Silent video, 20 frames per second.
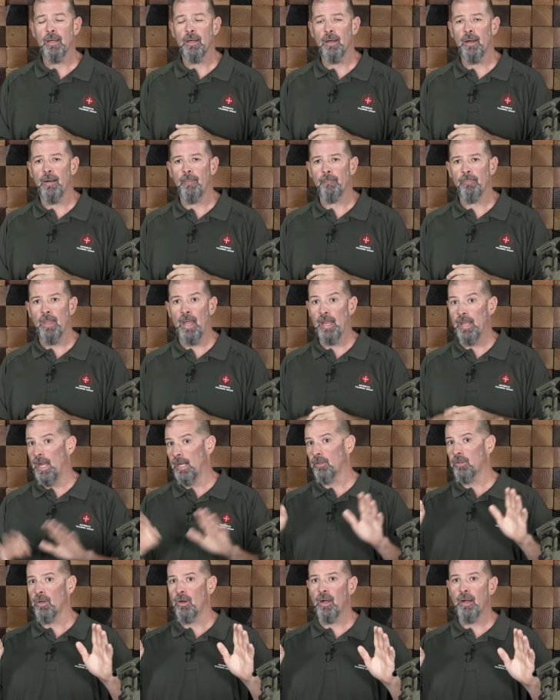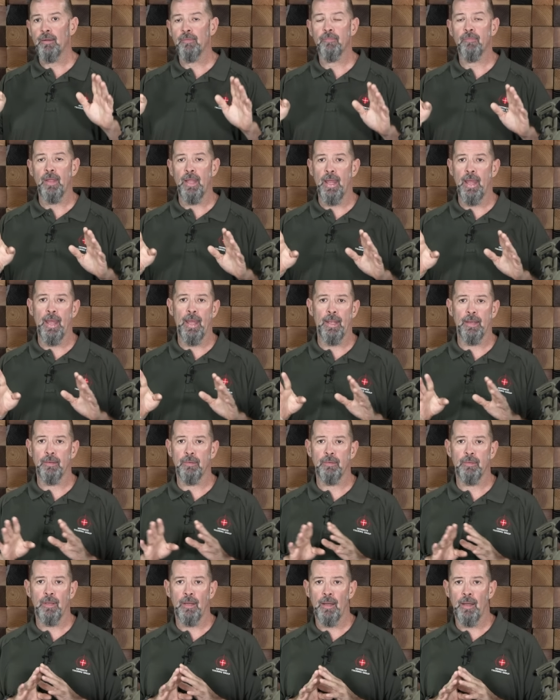um, I yanked it off
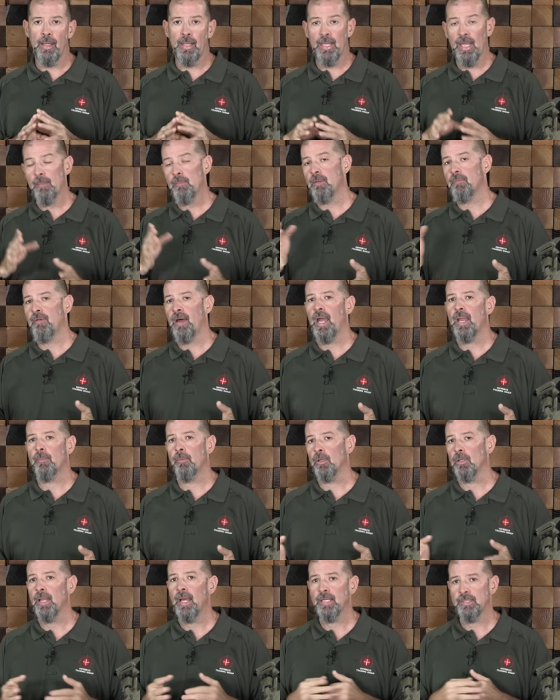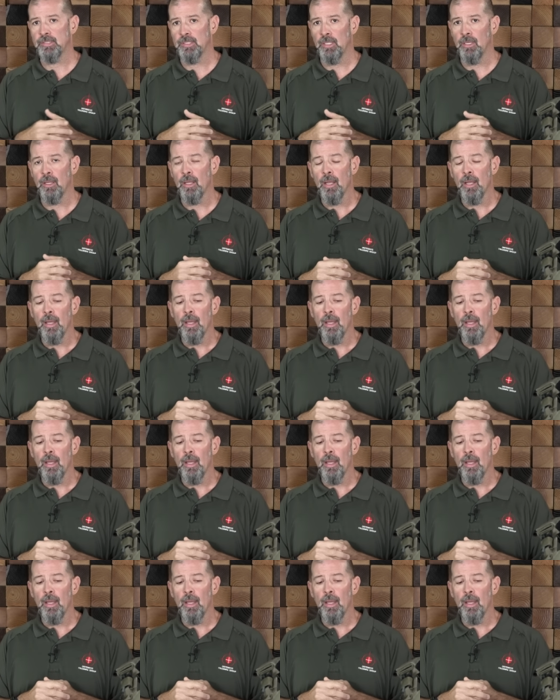and uh, it gave me a valuable lesson.